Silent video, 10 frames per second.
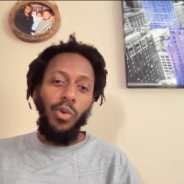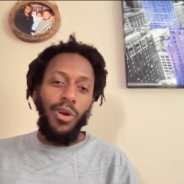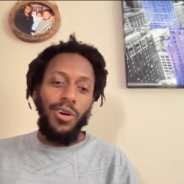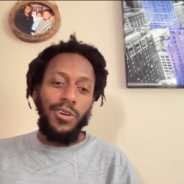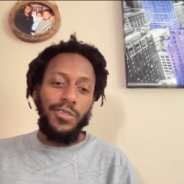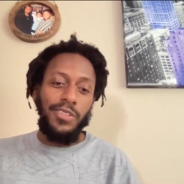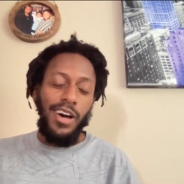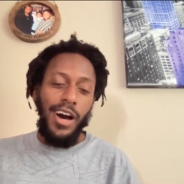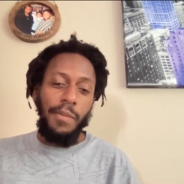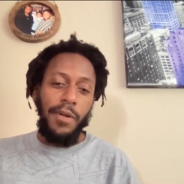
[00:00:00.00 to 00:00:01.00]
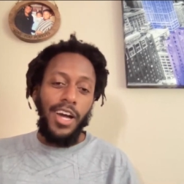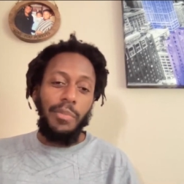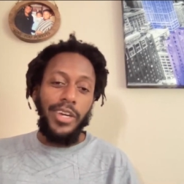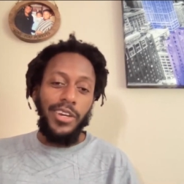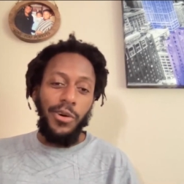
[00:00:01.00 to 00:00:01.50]
world
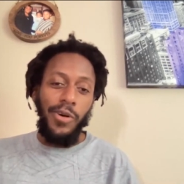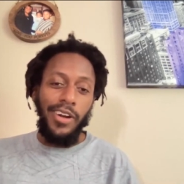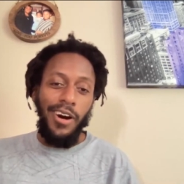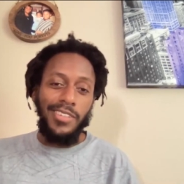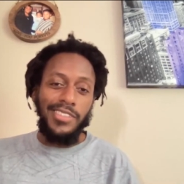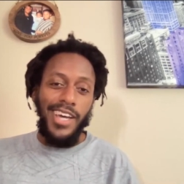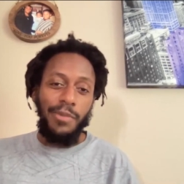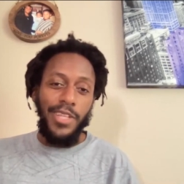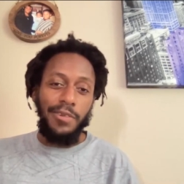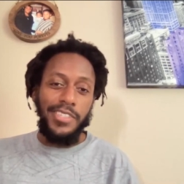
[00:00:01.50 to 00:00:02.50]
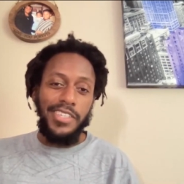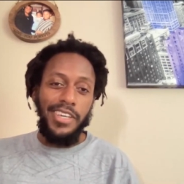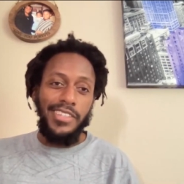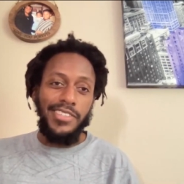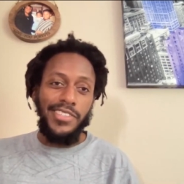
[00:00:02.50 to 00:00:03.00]
coming and going all the time when I was a
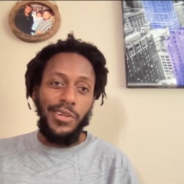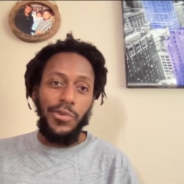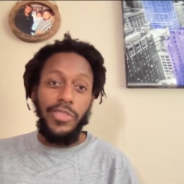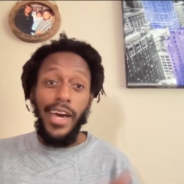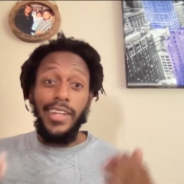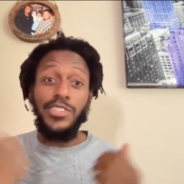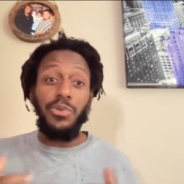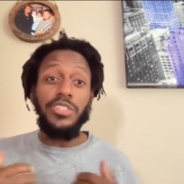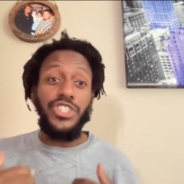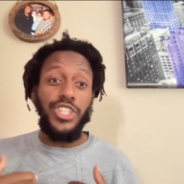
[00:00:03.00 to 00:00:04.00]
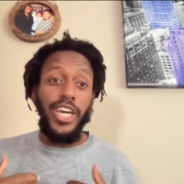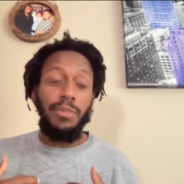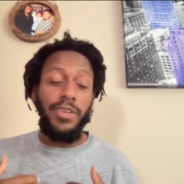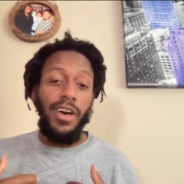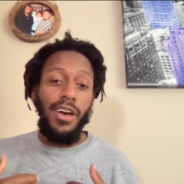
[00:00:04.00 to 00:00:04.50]
kid. And so that has really
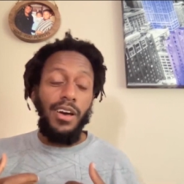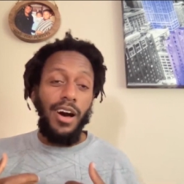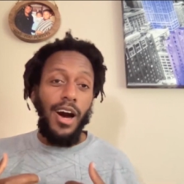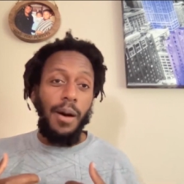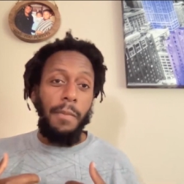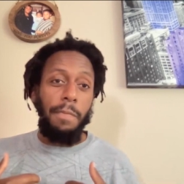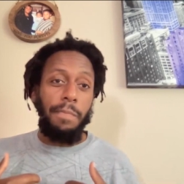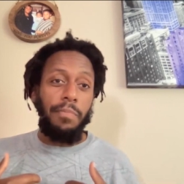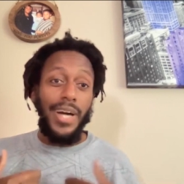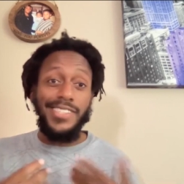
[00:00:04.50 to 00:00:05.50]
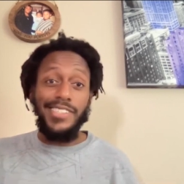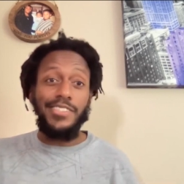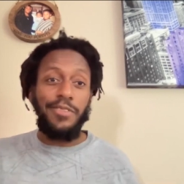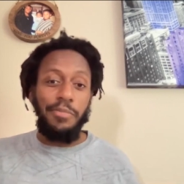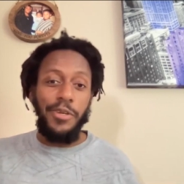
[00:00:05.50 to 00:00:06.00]
shaped my
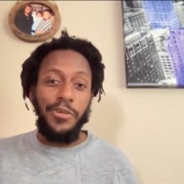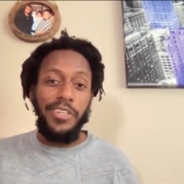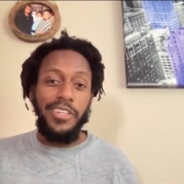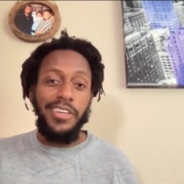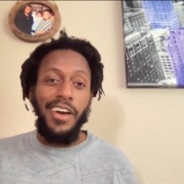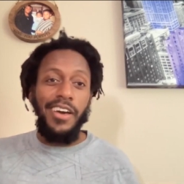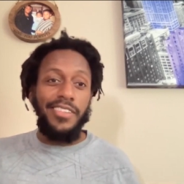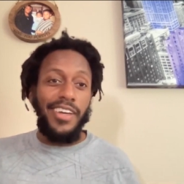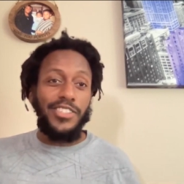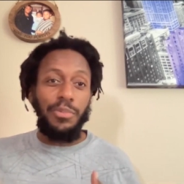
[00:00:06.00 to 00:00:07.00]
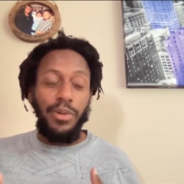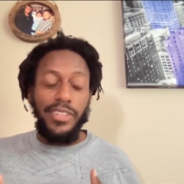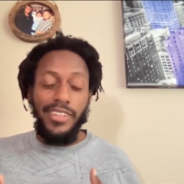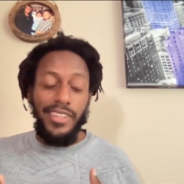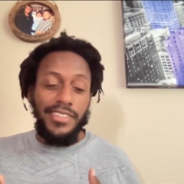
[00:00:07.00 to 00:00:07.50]
sense of community.
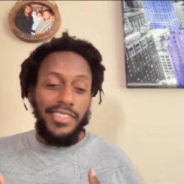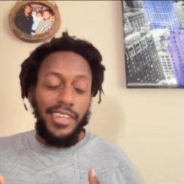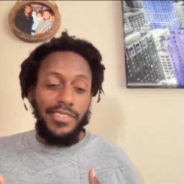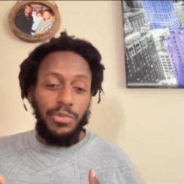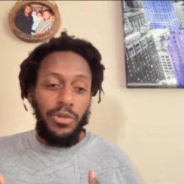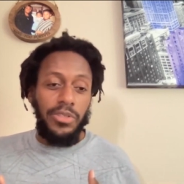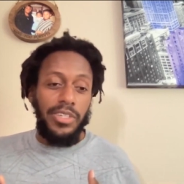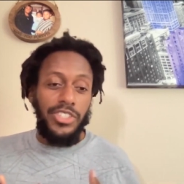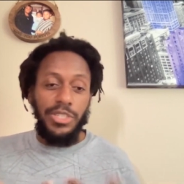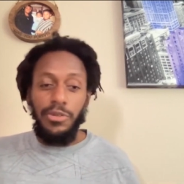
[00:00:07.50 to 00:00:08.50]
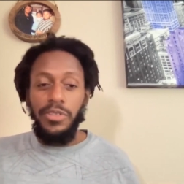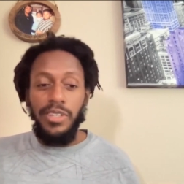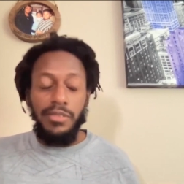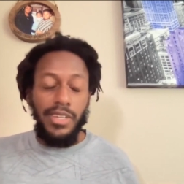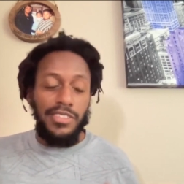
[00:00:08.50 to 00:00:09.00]
It's really, she
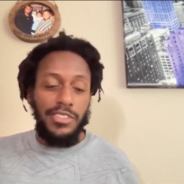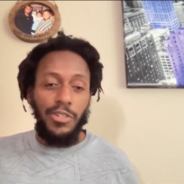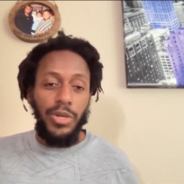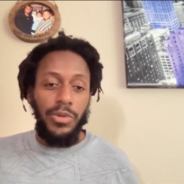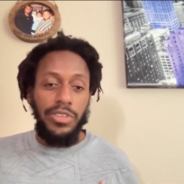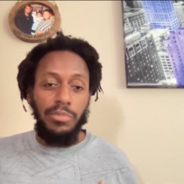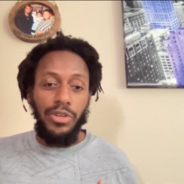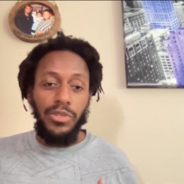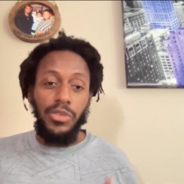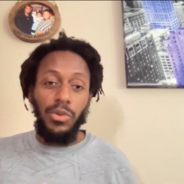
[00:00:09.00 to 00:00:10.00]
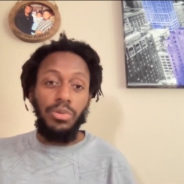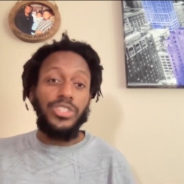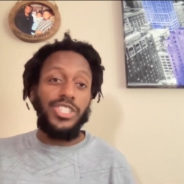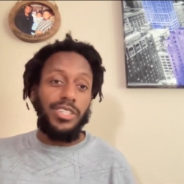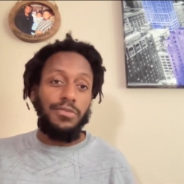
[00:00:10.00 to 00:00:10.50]
really instilled me with the ability to
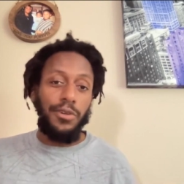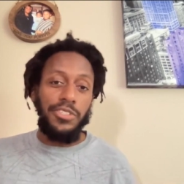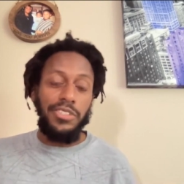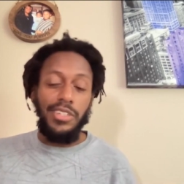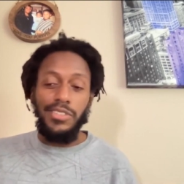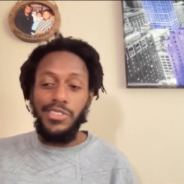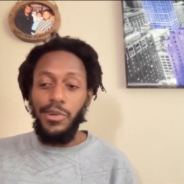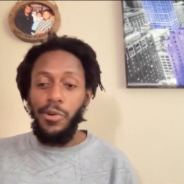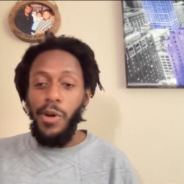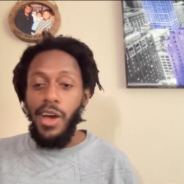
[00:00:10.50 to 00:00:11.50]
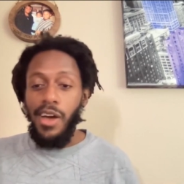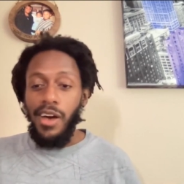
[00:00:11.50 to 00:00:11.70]
appreciate diversity. And so